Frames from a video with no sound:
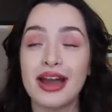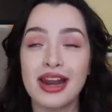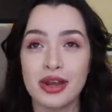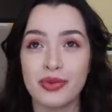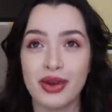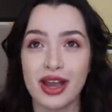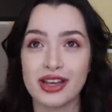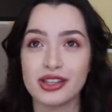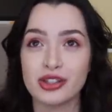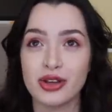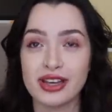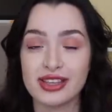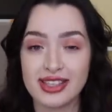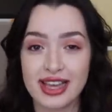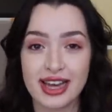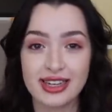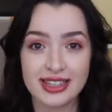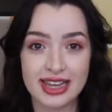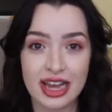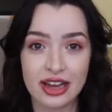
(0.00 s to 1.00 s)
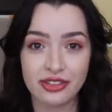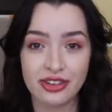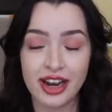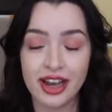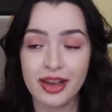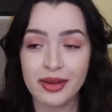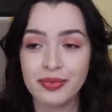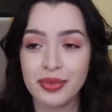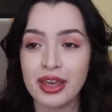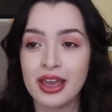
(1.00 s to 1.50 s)
But anyway, so I sat down,
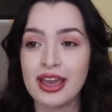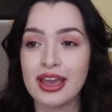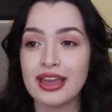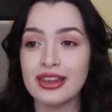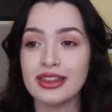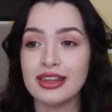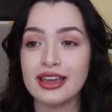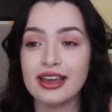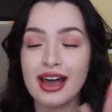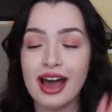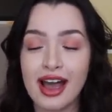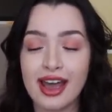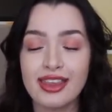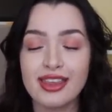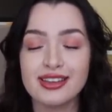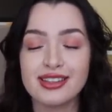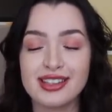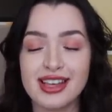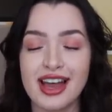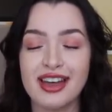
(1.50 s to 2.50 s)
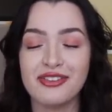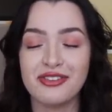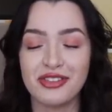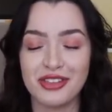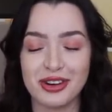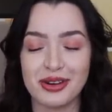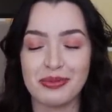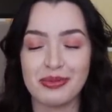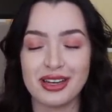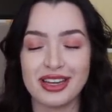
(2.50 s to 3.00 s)
right? And the guy that sat in
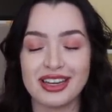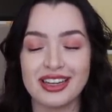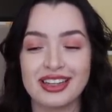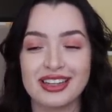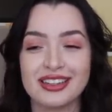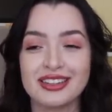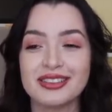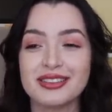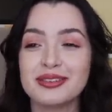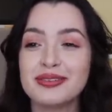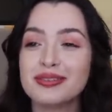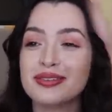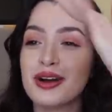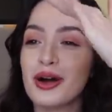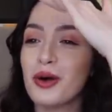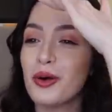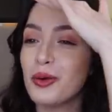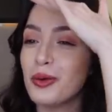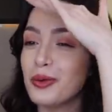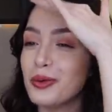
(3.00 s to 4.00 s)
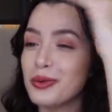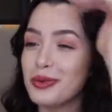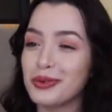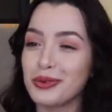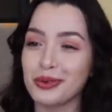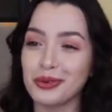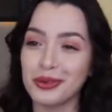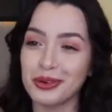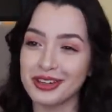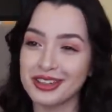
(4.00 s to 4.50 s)
front of me,
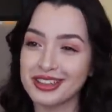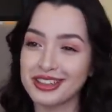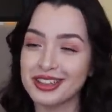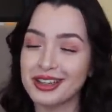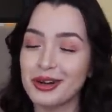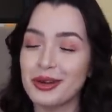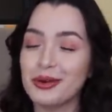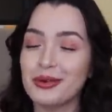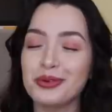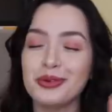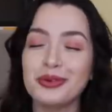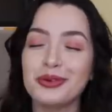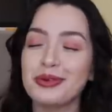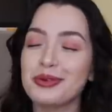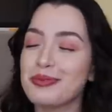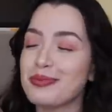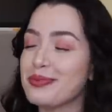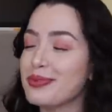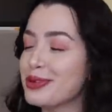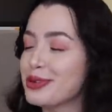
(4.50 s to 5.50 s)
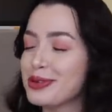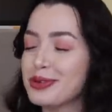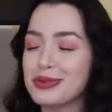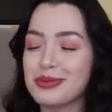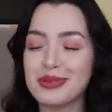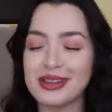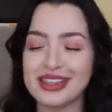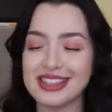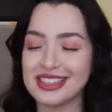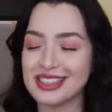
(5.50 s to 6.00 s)
ooh,
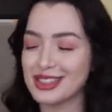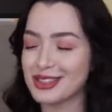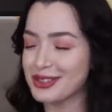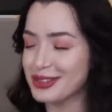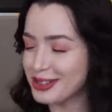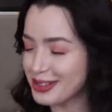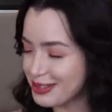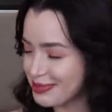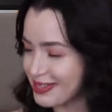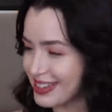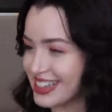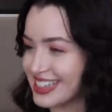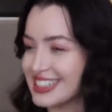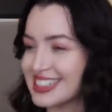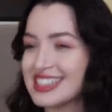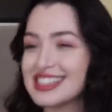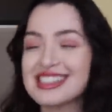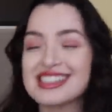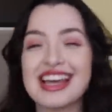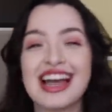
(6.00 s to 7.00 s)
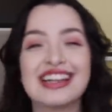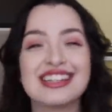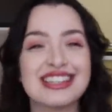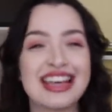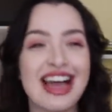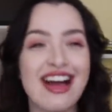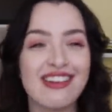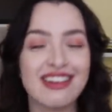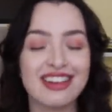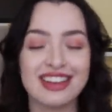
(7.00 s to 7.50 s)
bitch. He sat
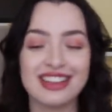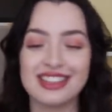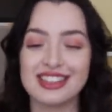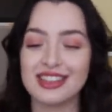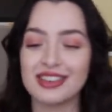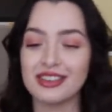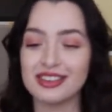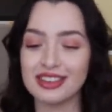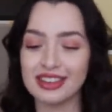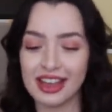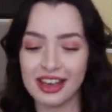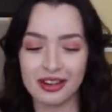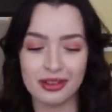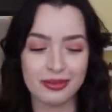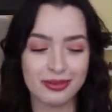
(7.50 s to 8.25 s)
down in his little